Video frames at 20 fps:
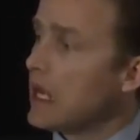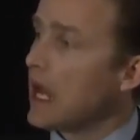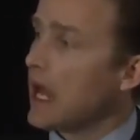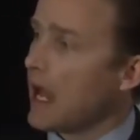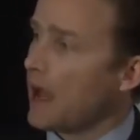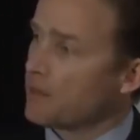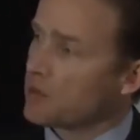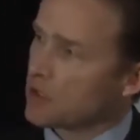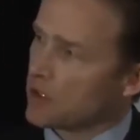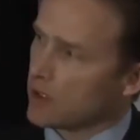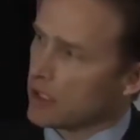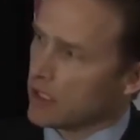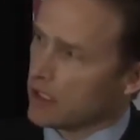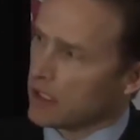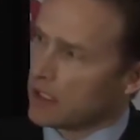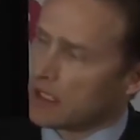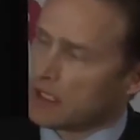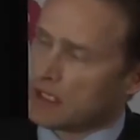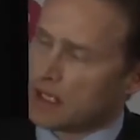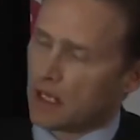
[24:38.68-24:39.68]

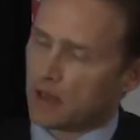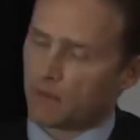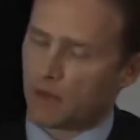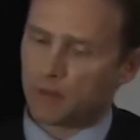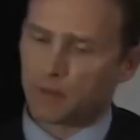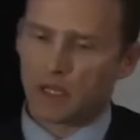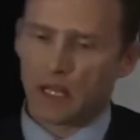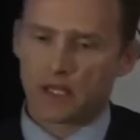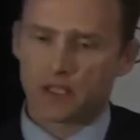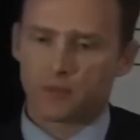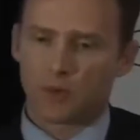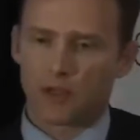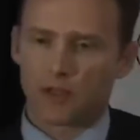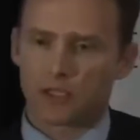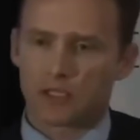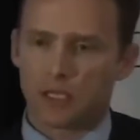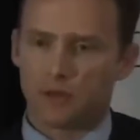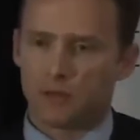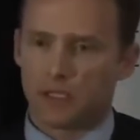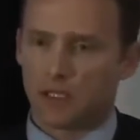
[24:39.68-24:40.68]
Absolutely, and I'm glad you brought
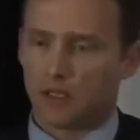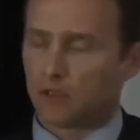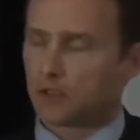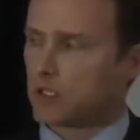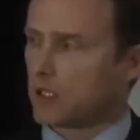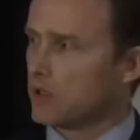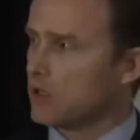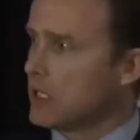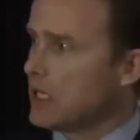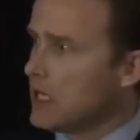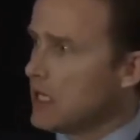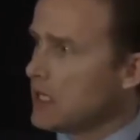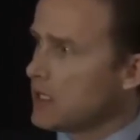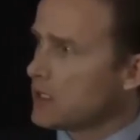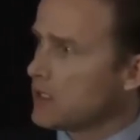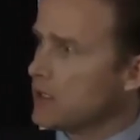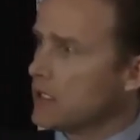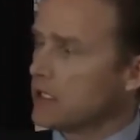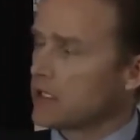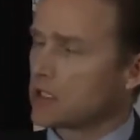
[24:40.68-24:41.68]
this up, Neil. So
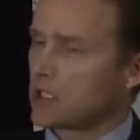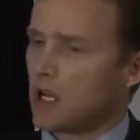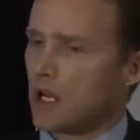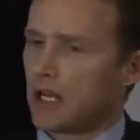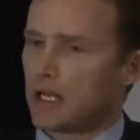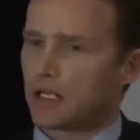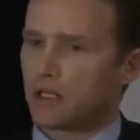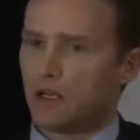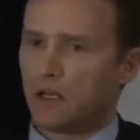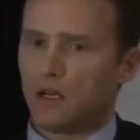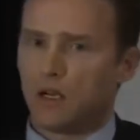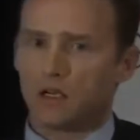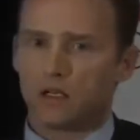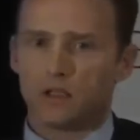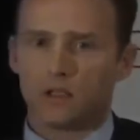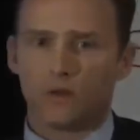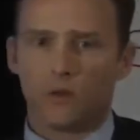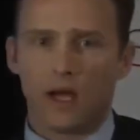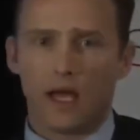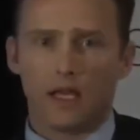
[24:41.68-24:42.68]
Neil's colleague Hong
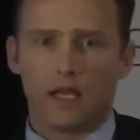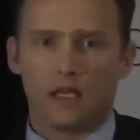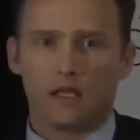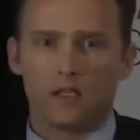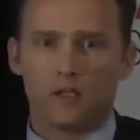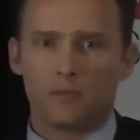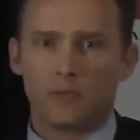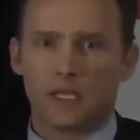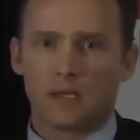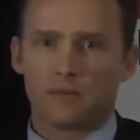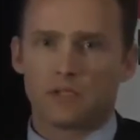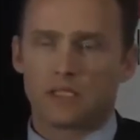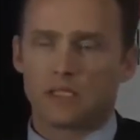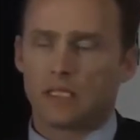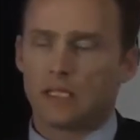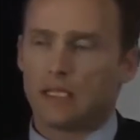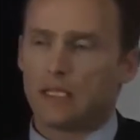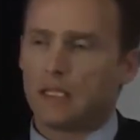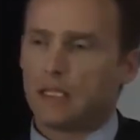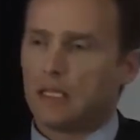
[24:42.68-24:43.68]
Nguyen at
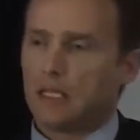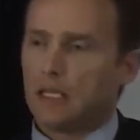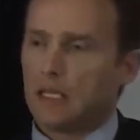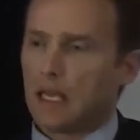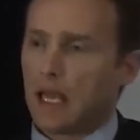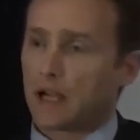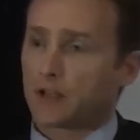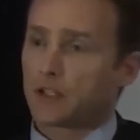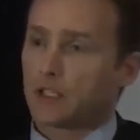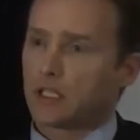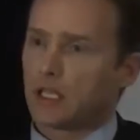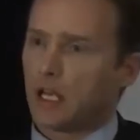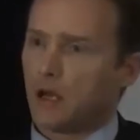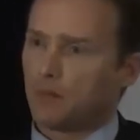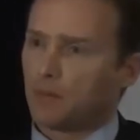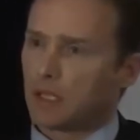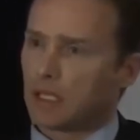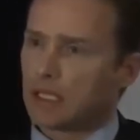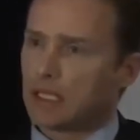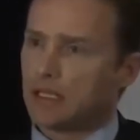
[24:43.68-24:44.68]
UPMC actually
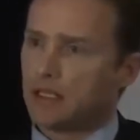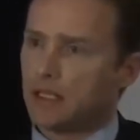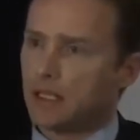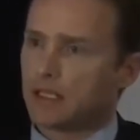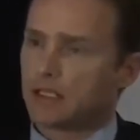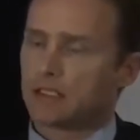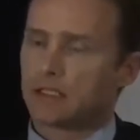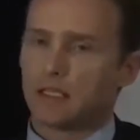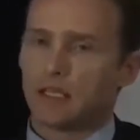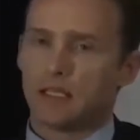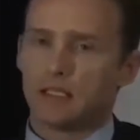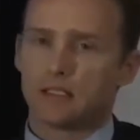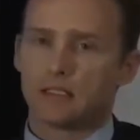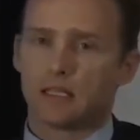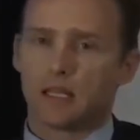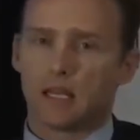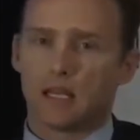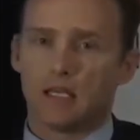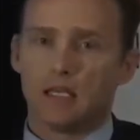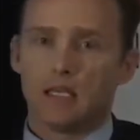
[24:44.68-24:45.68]
helped lead this. Is
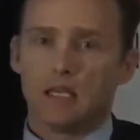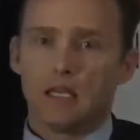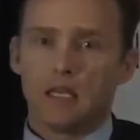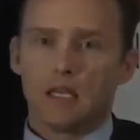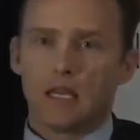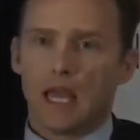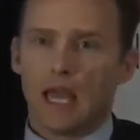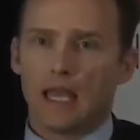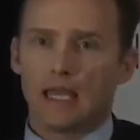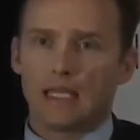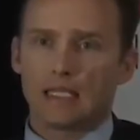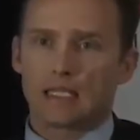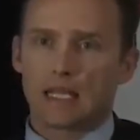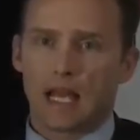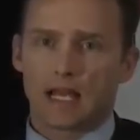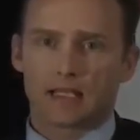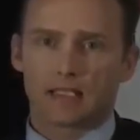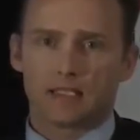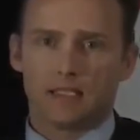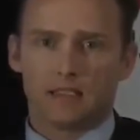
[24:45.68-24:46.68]
any
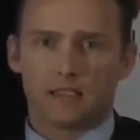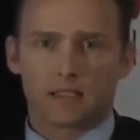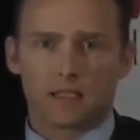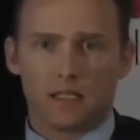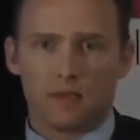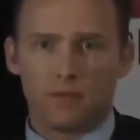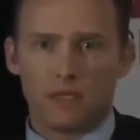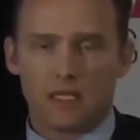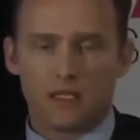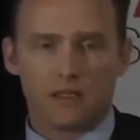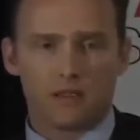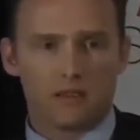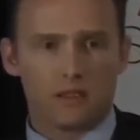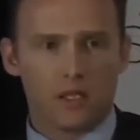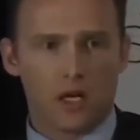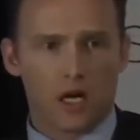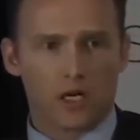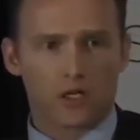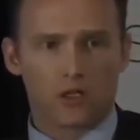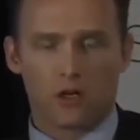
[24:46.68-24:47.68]
test that's going to be
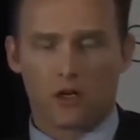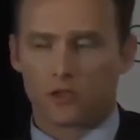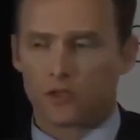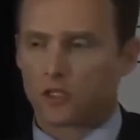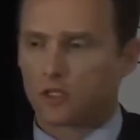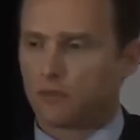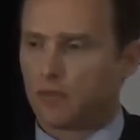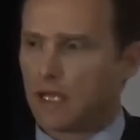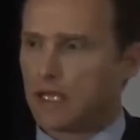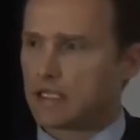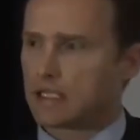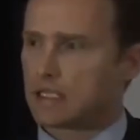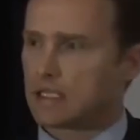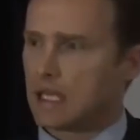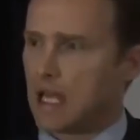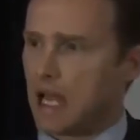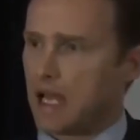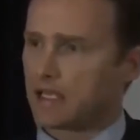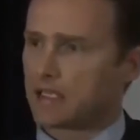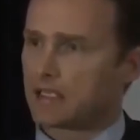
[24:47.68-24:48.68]
non-culture based
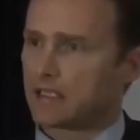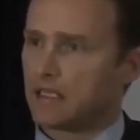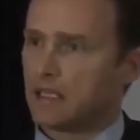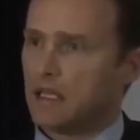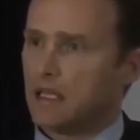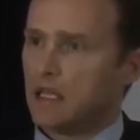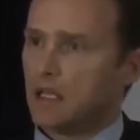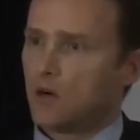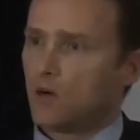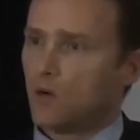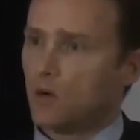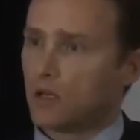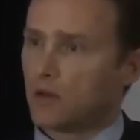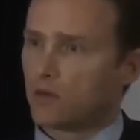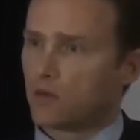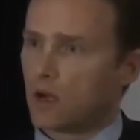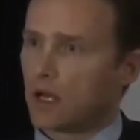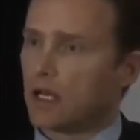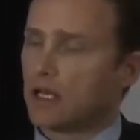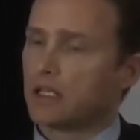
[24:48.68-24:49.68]
test would
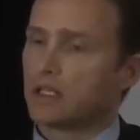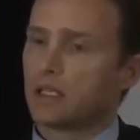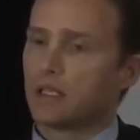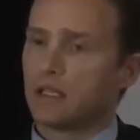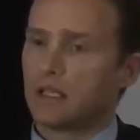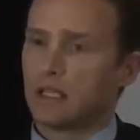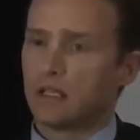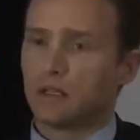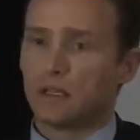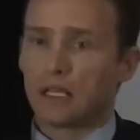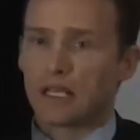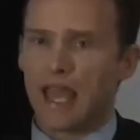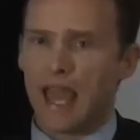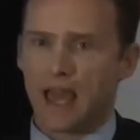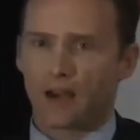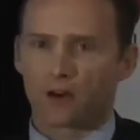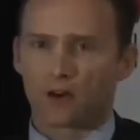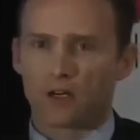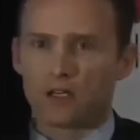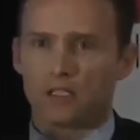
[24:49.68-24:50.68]
have run into the
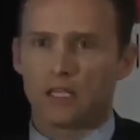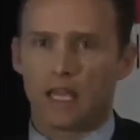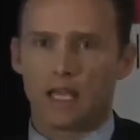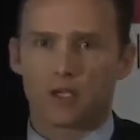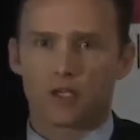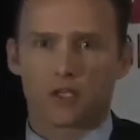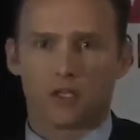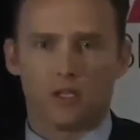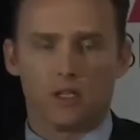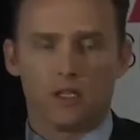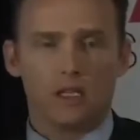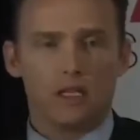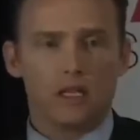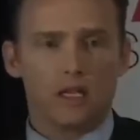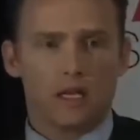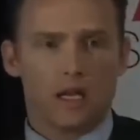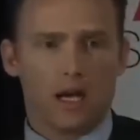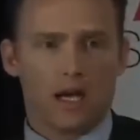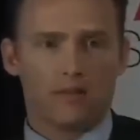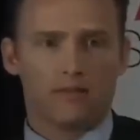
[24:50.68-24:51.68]
categorization
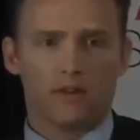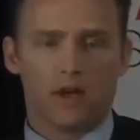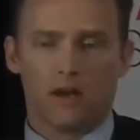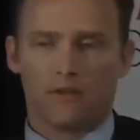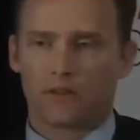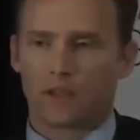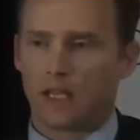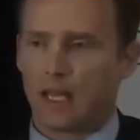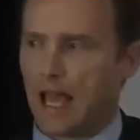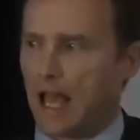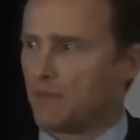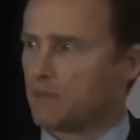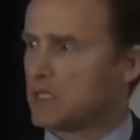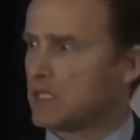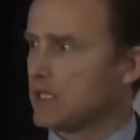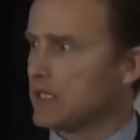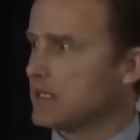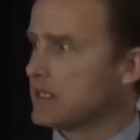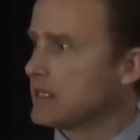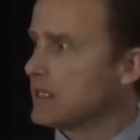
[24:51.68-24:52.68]
of
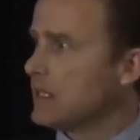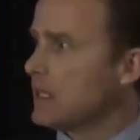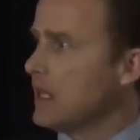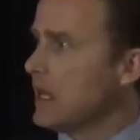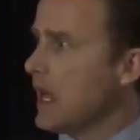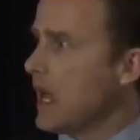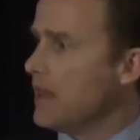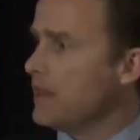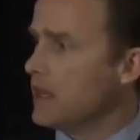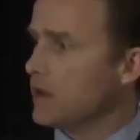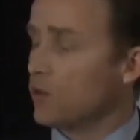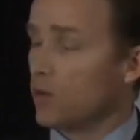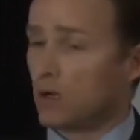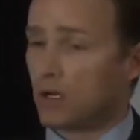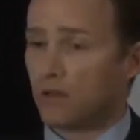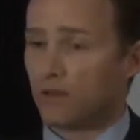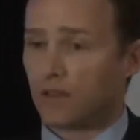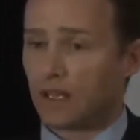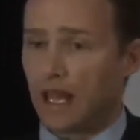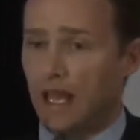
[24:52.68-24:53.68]
CLABSIs, and then would
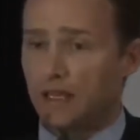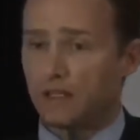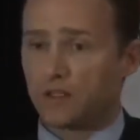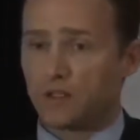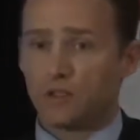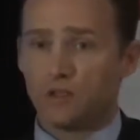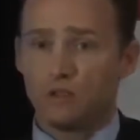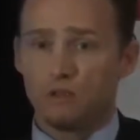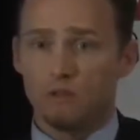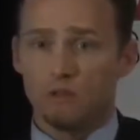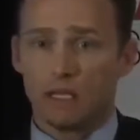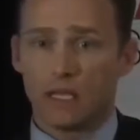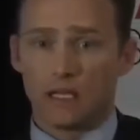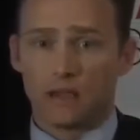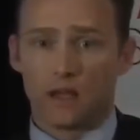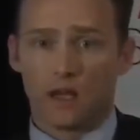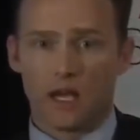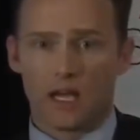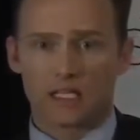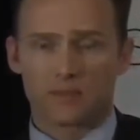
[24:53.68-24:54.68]
have led to, in
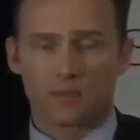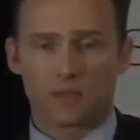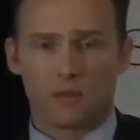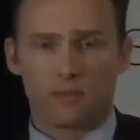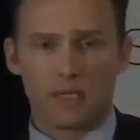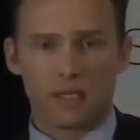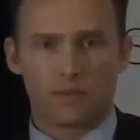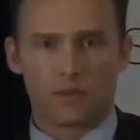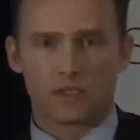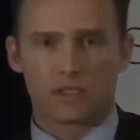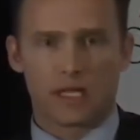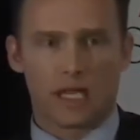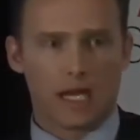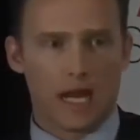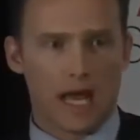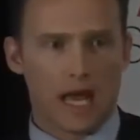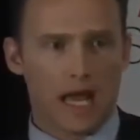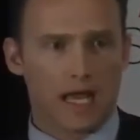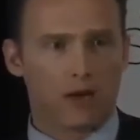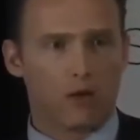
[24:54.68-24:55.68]
the hospital, people saying,
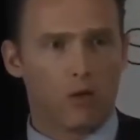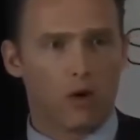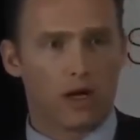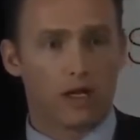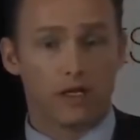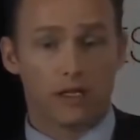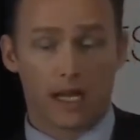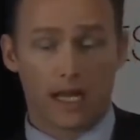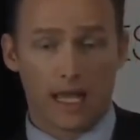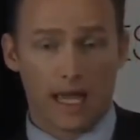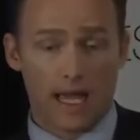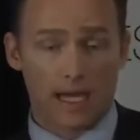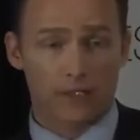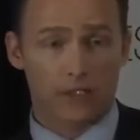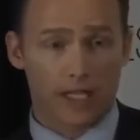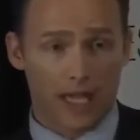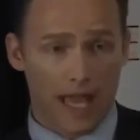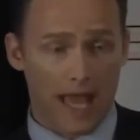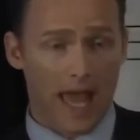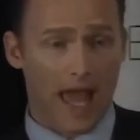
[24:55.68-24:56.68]
I don't want to, and I
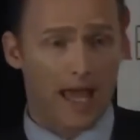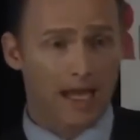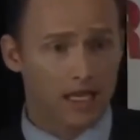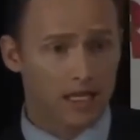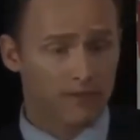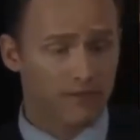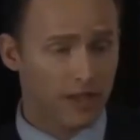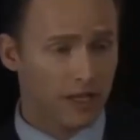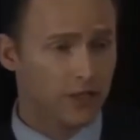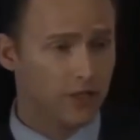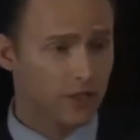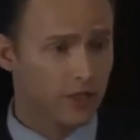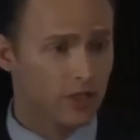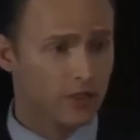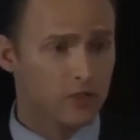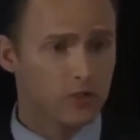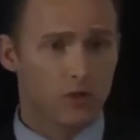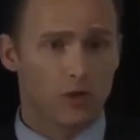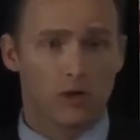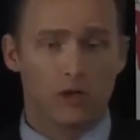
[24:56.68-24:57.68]
actually had an infection
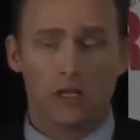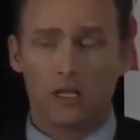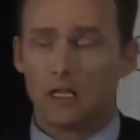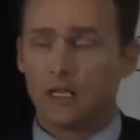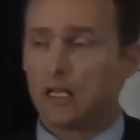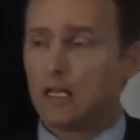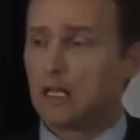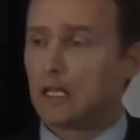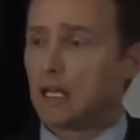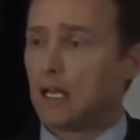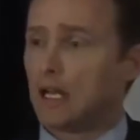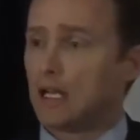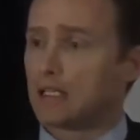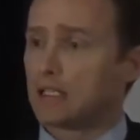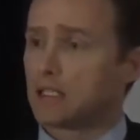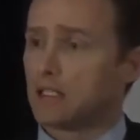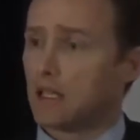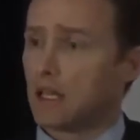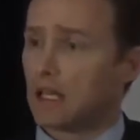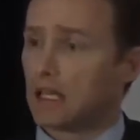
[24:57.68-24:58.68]
control
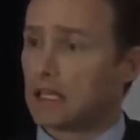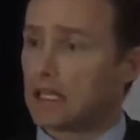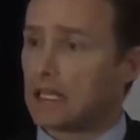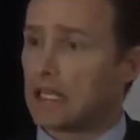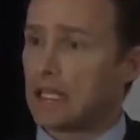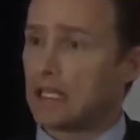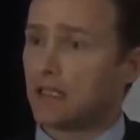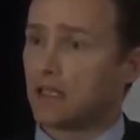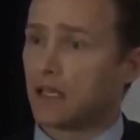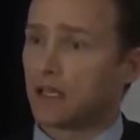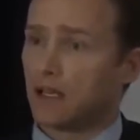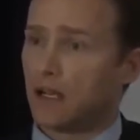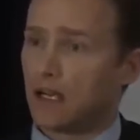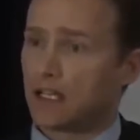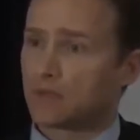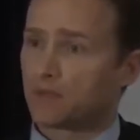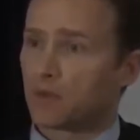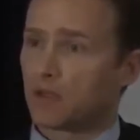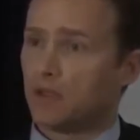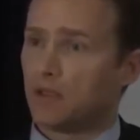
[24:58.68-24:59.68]
lead at a
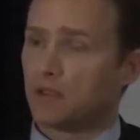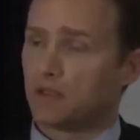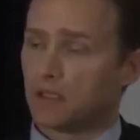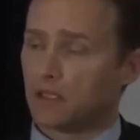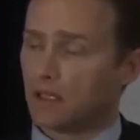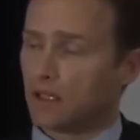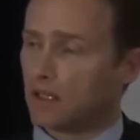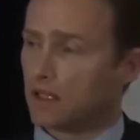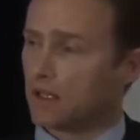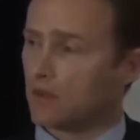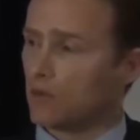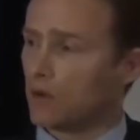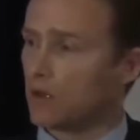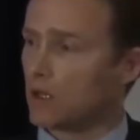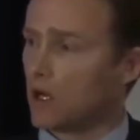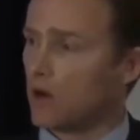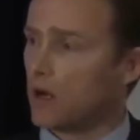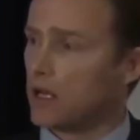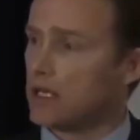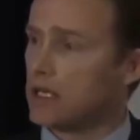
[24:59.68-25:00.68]
hospital that will
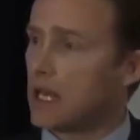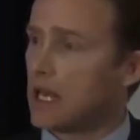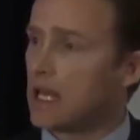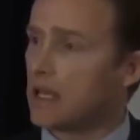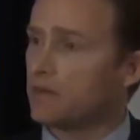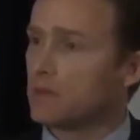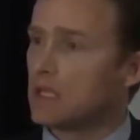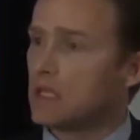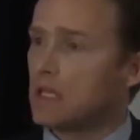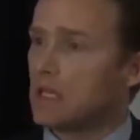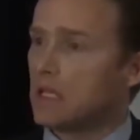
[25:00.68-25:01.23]
go unnamed